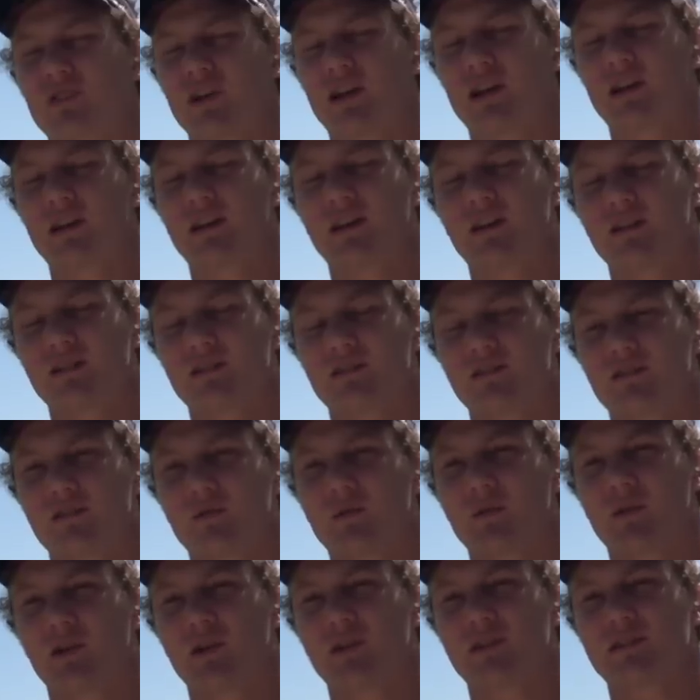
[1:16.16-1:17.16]
I was really,
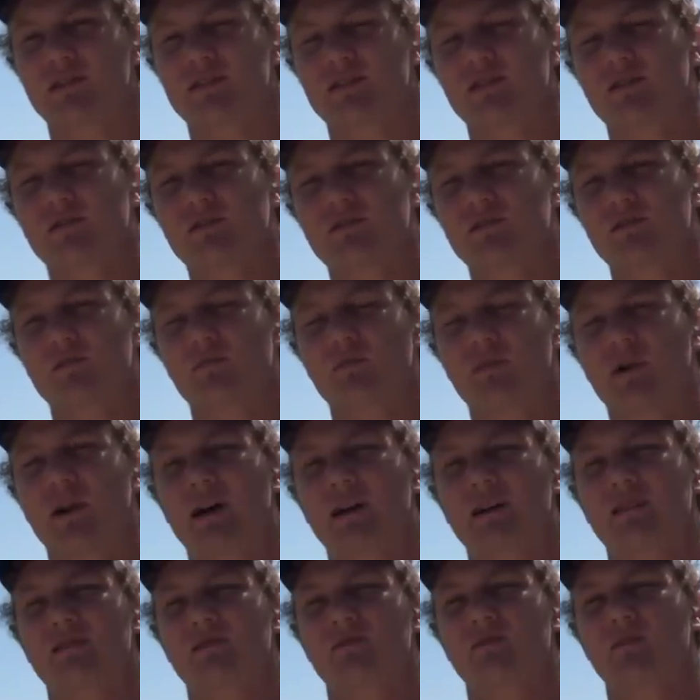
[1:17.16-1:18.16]
to be honest, I was
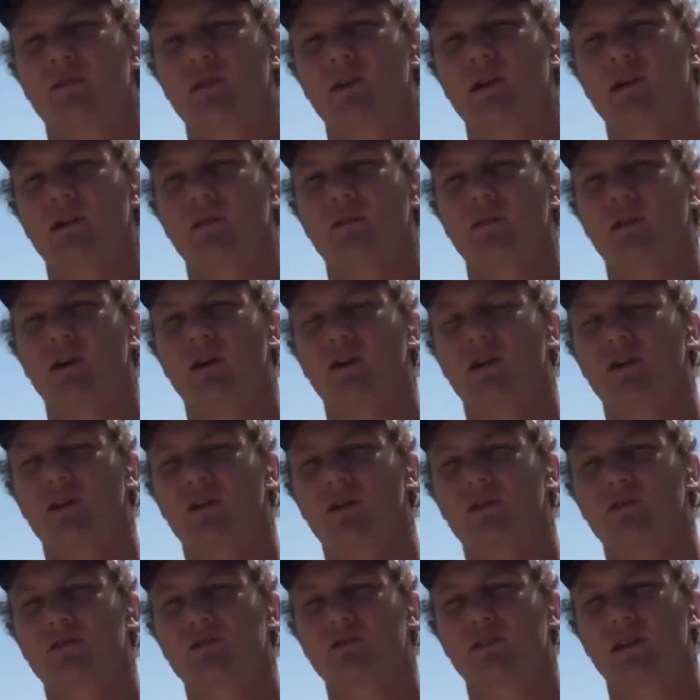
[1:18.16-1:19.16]
surprised when I heard
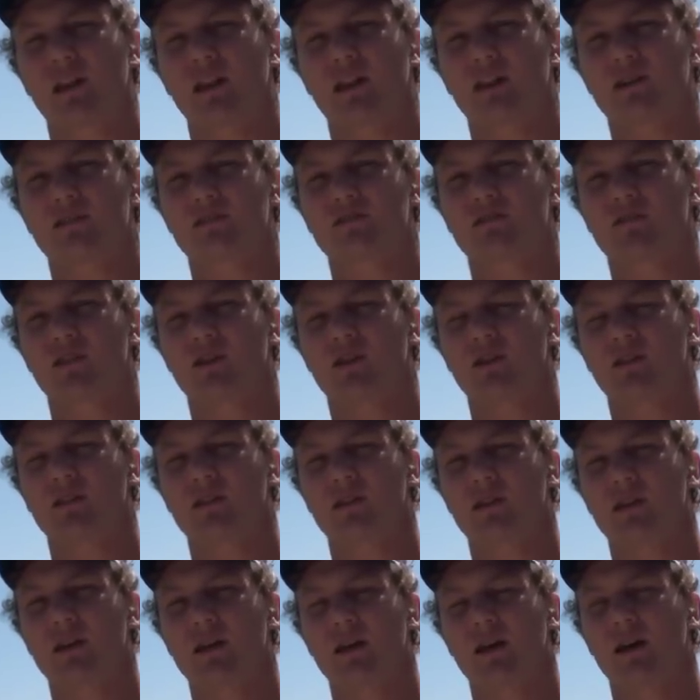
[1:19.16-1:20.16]
I was getting a
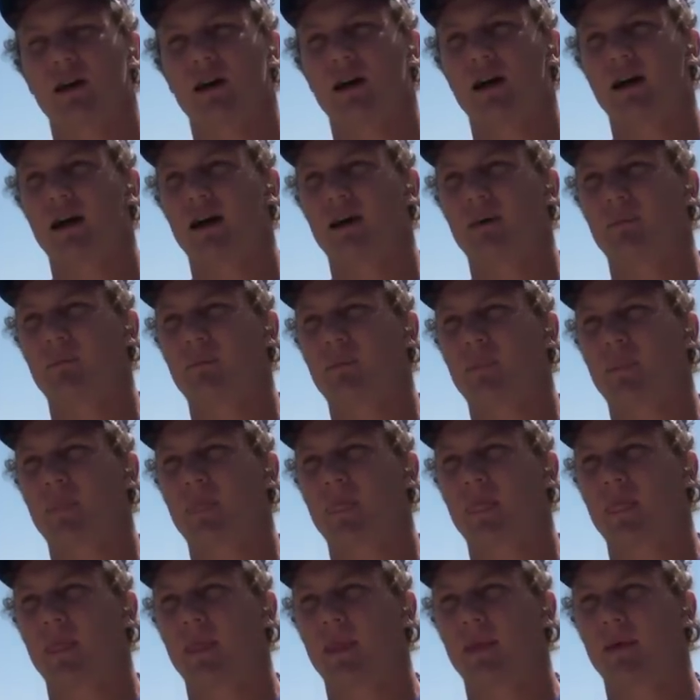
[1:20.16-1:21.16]
start.
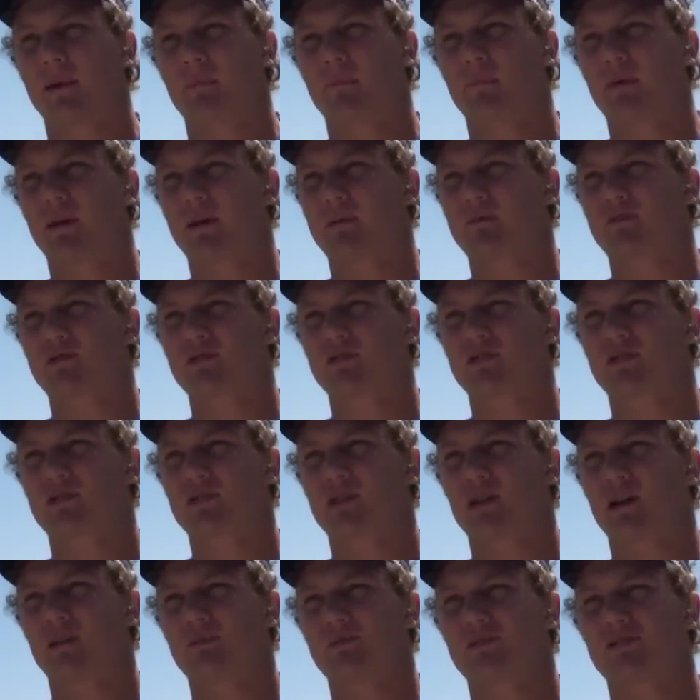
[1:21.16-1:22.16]
But I'm just
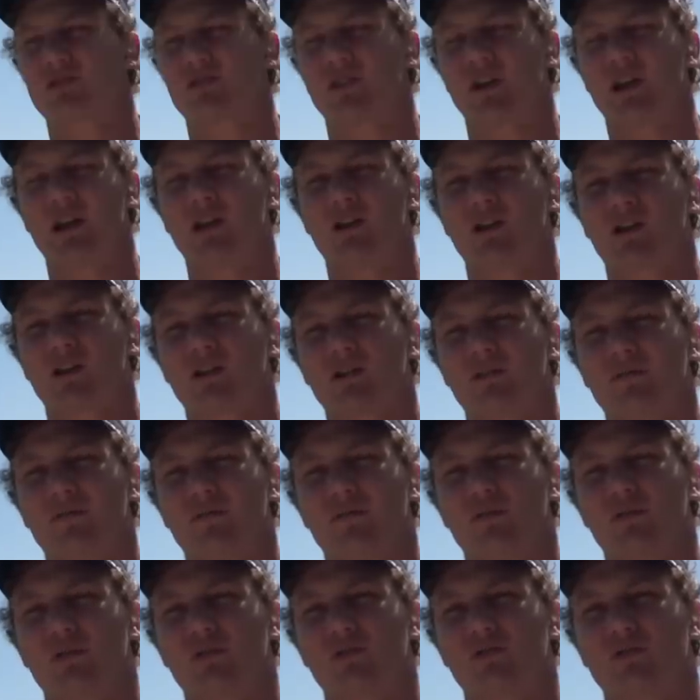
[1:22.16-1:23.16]
really looking
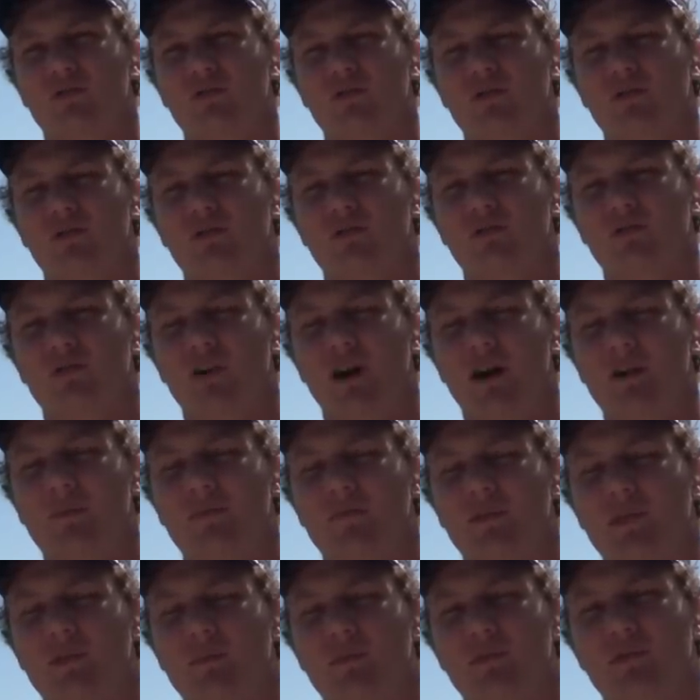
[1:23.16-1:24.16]
forward to
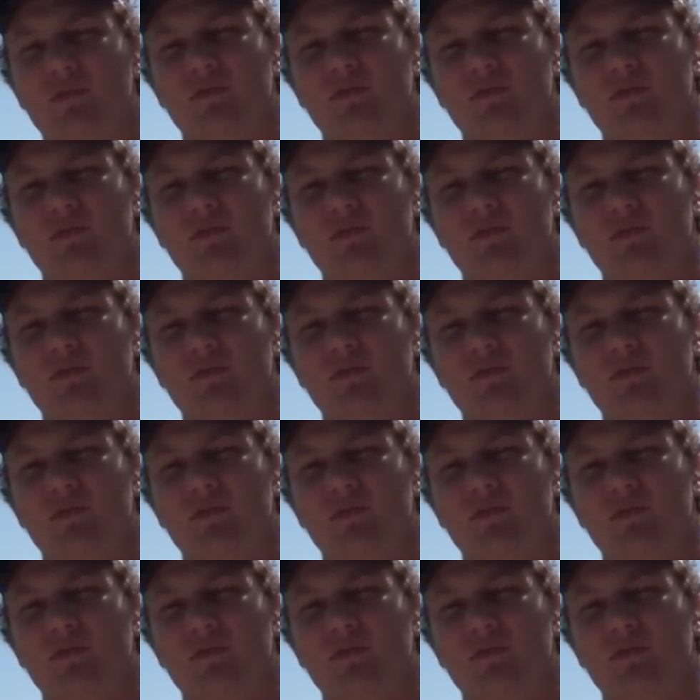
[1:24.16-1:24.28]
hopefully